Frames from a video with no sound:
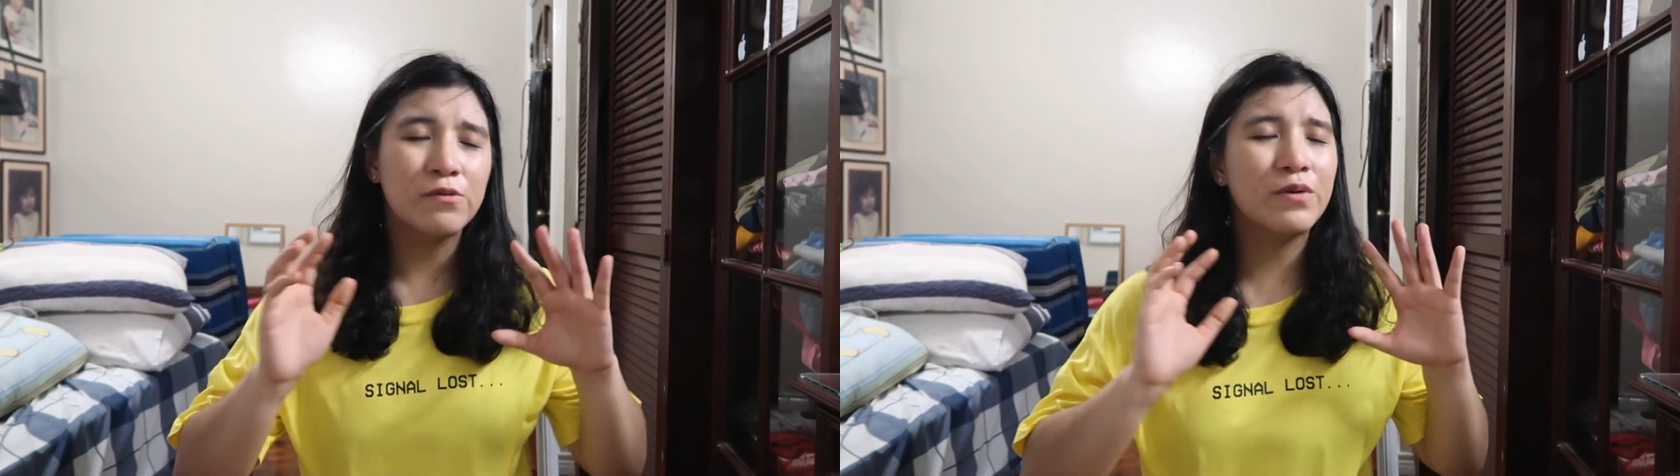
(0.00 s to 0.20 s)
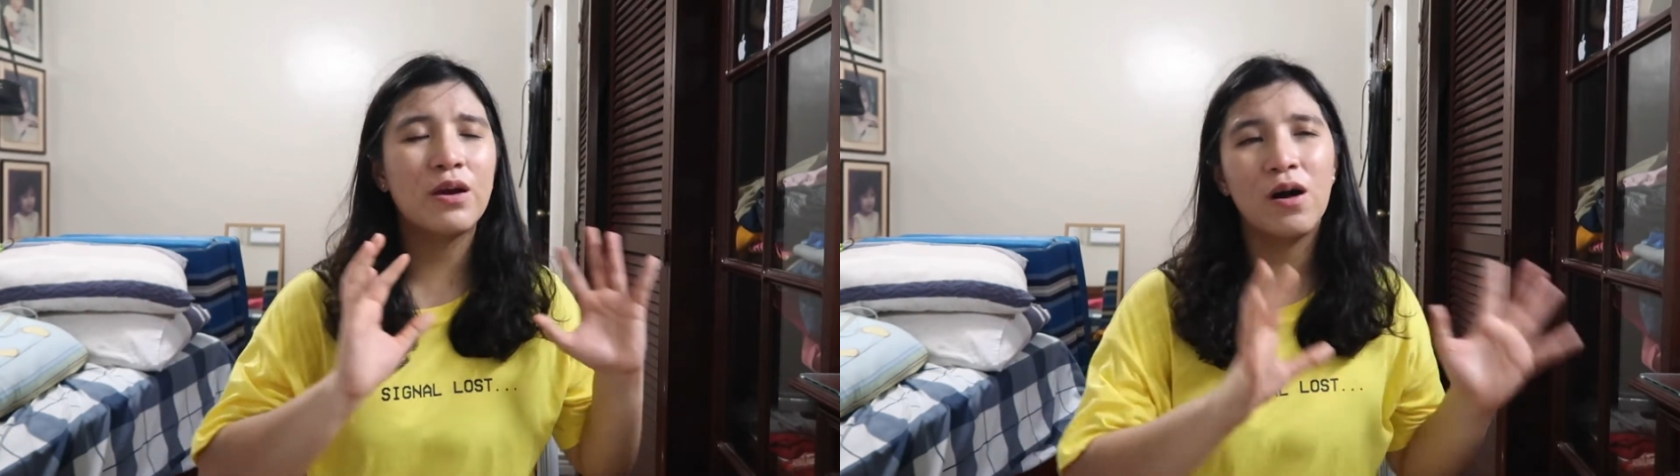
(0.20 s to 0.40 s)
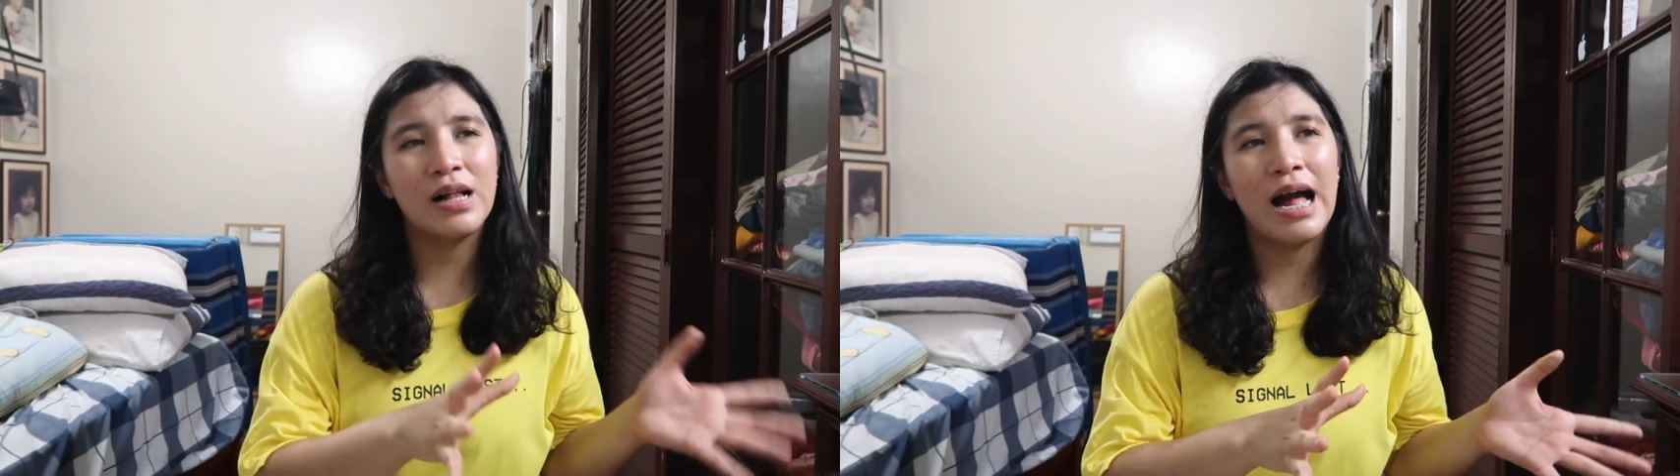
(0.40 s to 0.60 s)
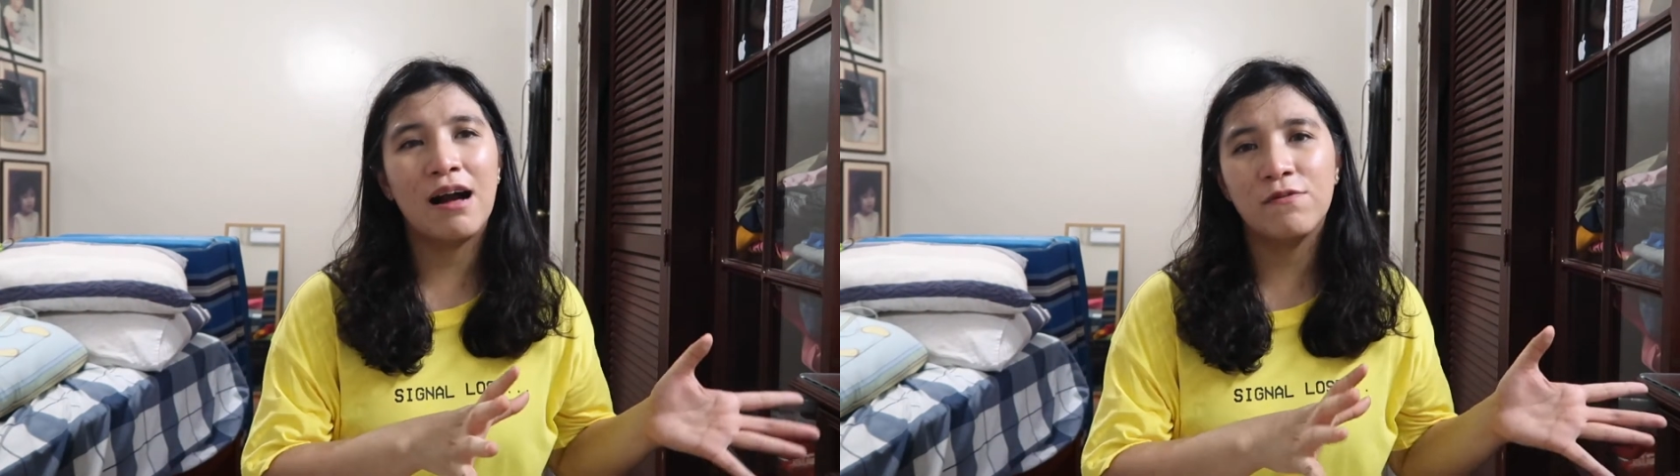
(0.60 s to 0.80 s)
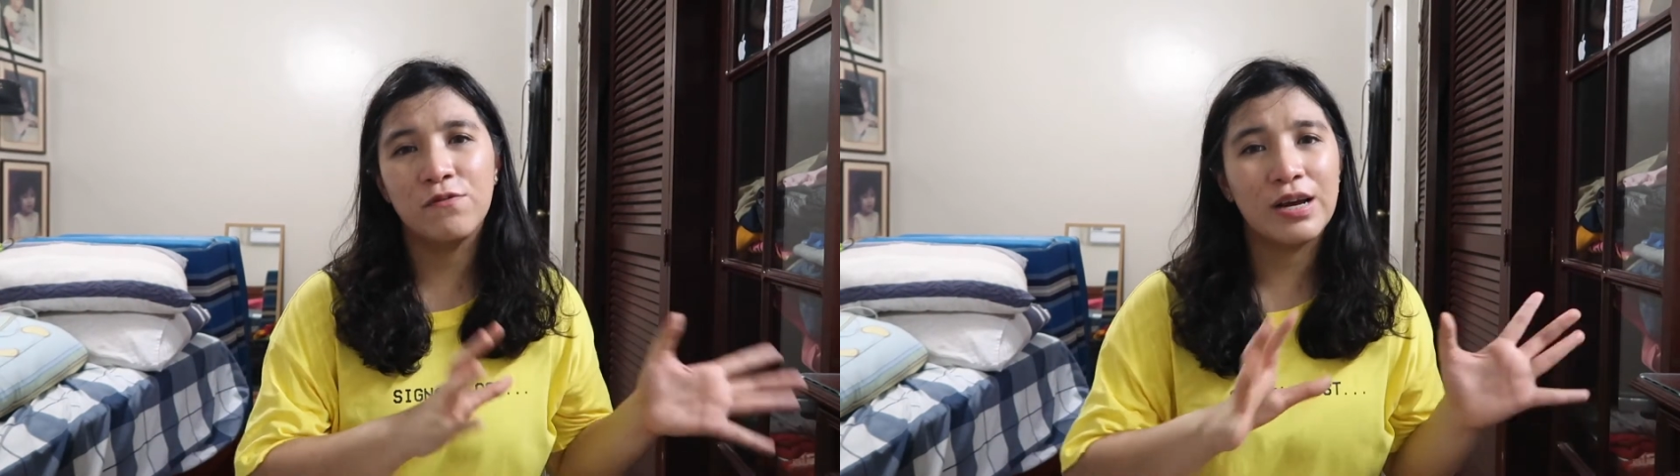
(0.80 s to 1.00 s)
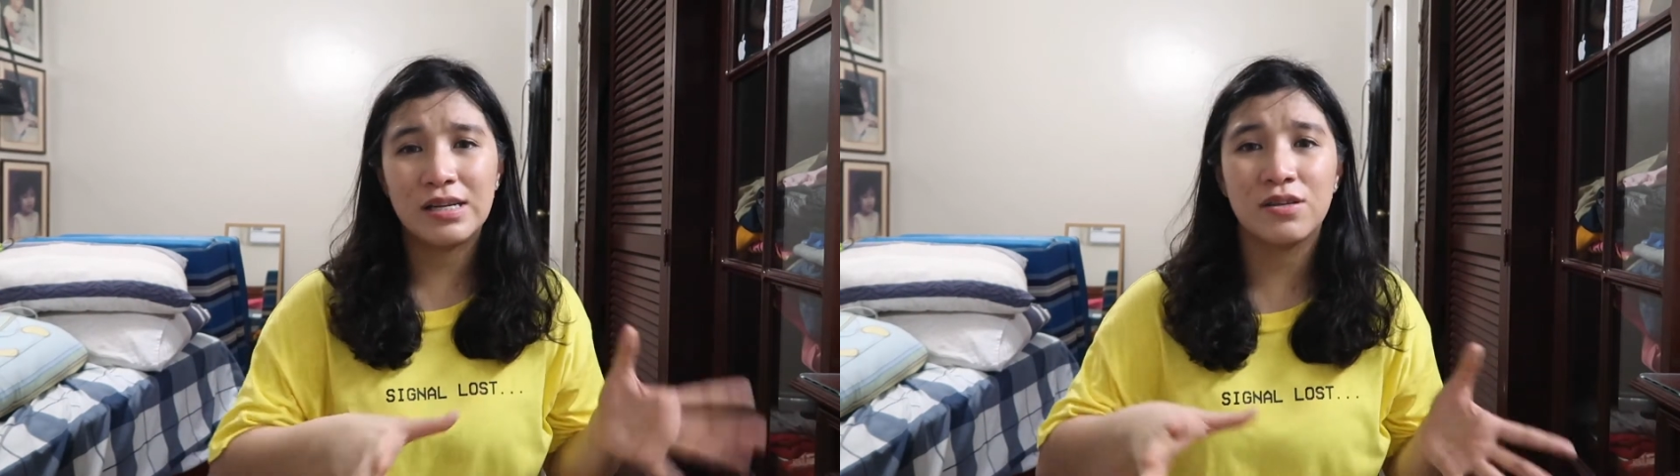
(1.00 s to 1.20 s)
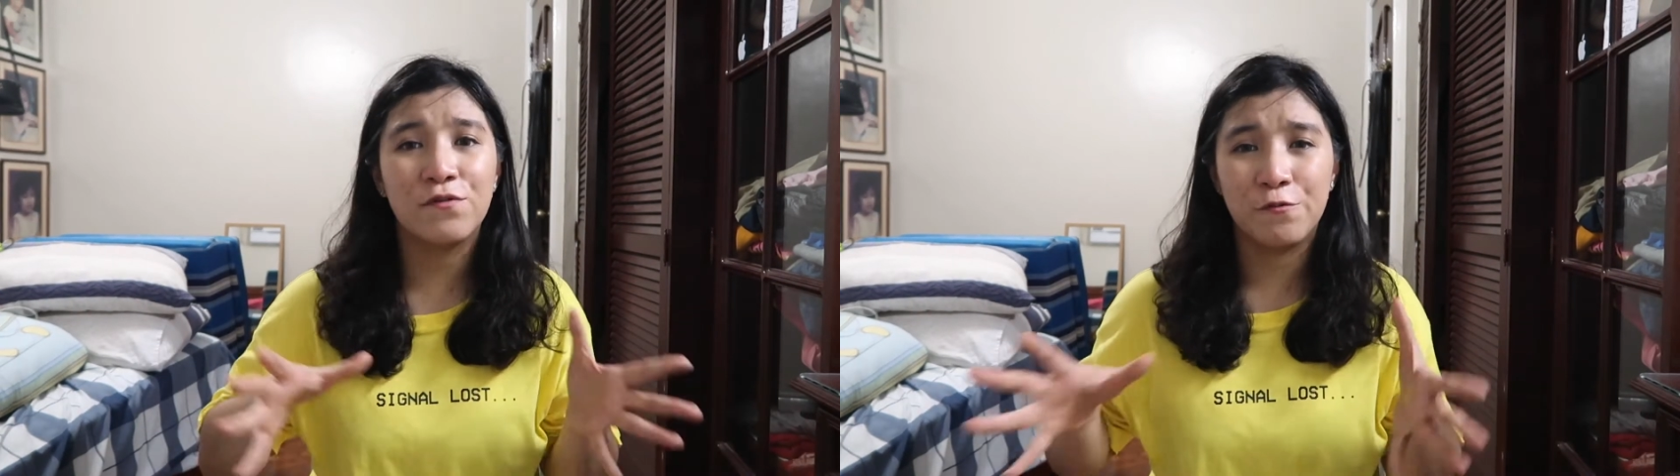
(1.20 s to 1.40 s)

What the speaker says: we all have ways of